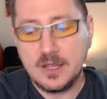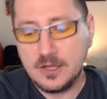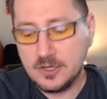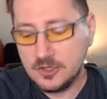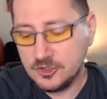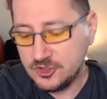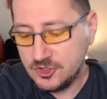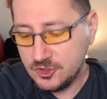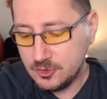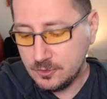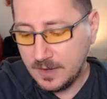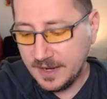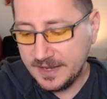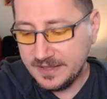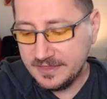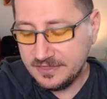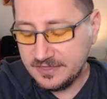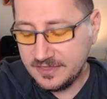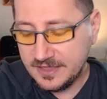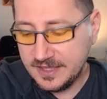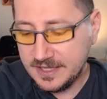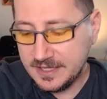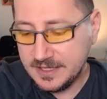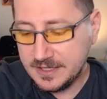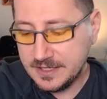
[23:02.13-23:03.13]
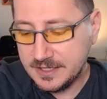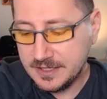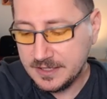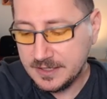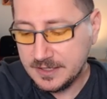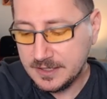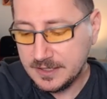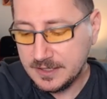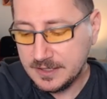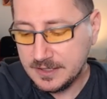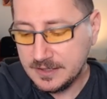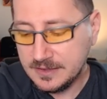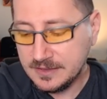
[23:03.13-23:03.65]
Do I think
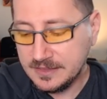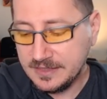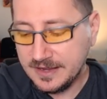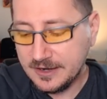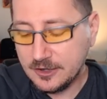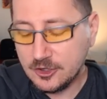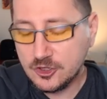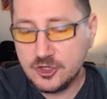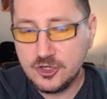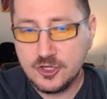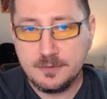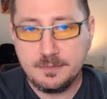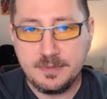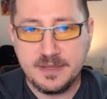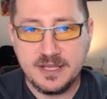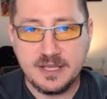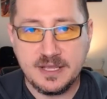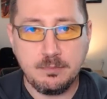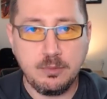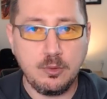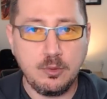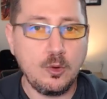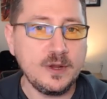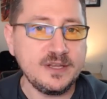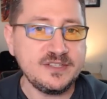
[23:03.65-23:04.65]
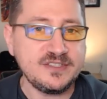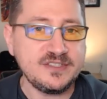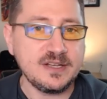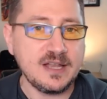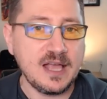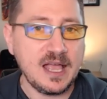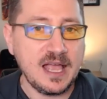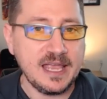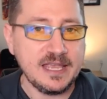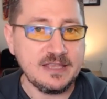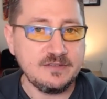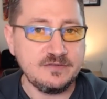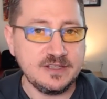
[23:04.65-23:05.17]
there could be a poison
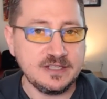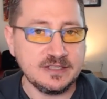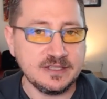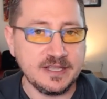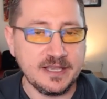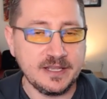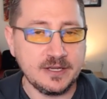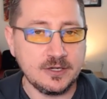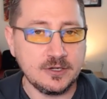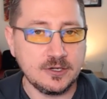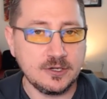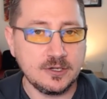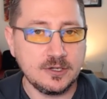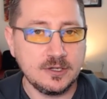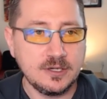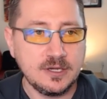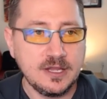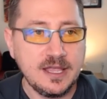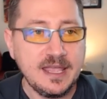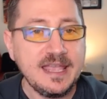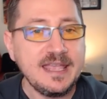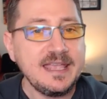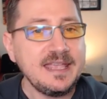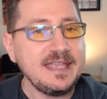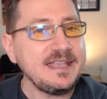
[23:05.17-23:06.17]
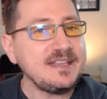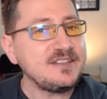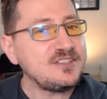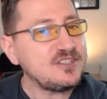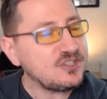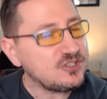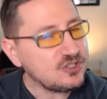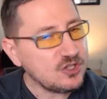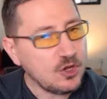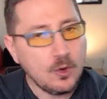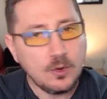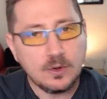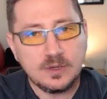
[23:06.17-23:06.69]
ivy later? Is a
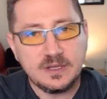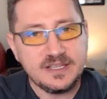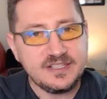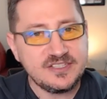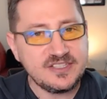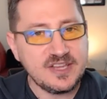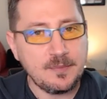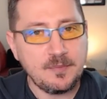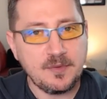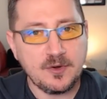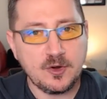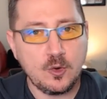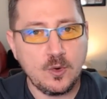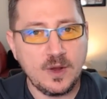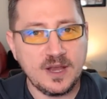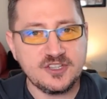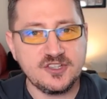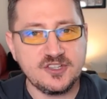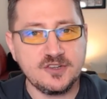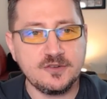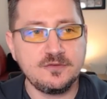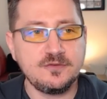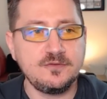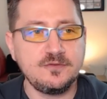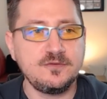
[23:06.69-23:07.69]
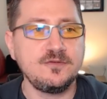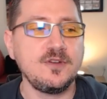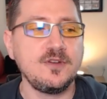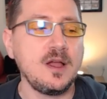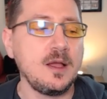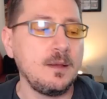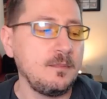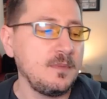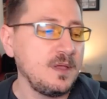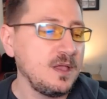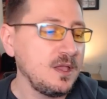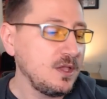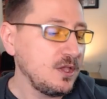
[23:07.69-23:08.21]
totally separate question
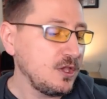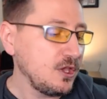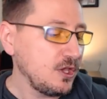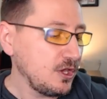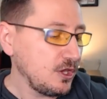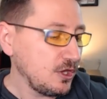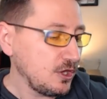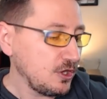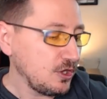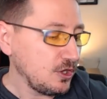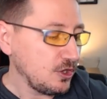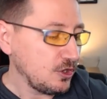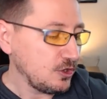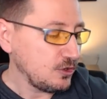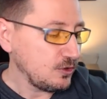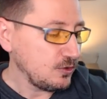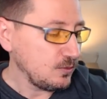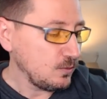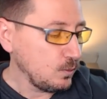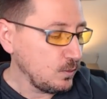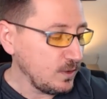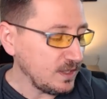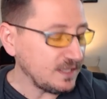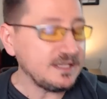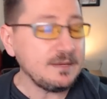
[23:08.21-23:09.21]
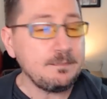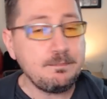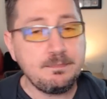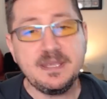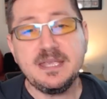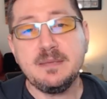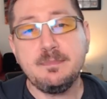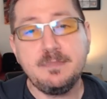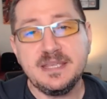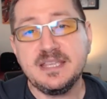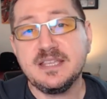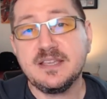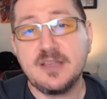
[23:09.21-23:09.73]
from will it
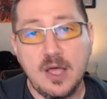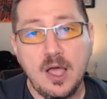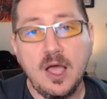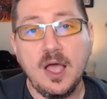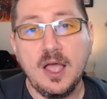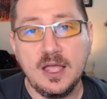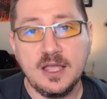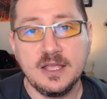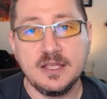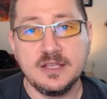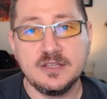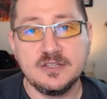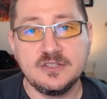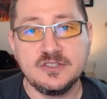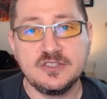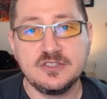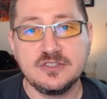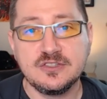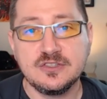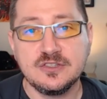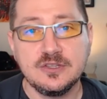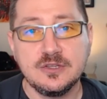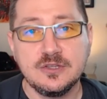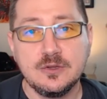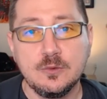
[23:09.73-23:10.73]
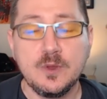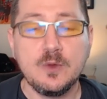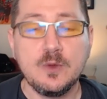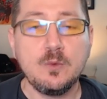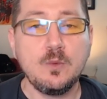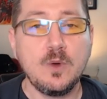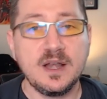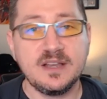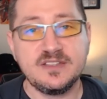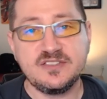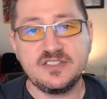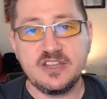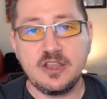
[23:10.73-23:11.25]
be because we
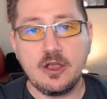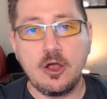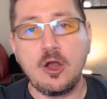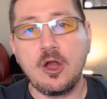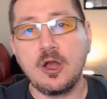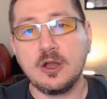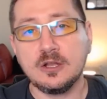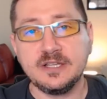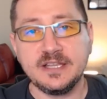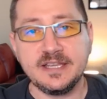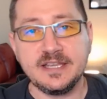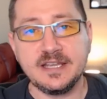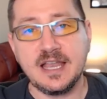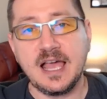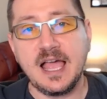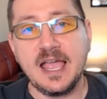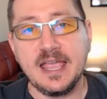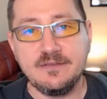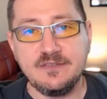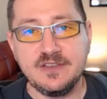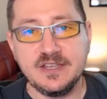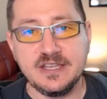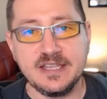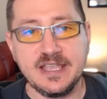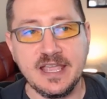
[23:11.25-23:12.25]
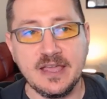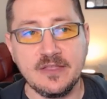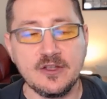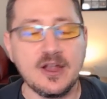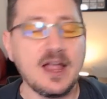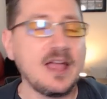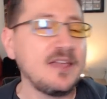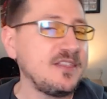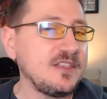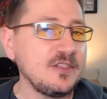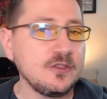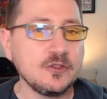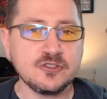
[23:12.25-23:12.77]
want to see Harley and Ivy together?
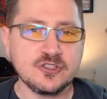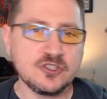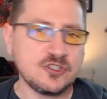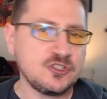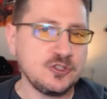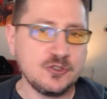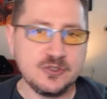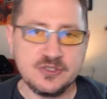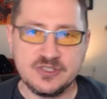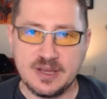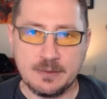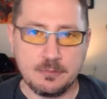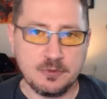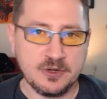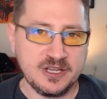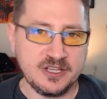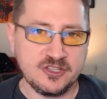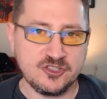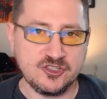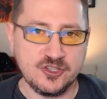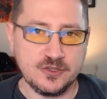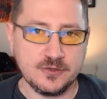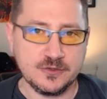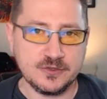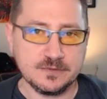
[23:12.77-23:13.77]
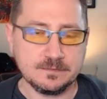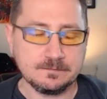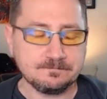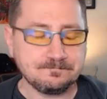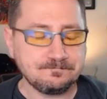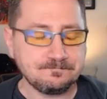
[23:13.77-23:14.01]
I think those are two separate issues.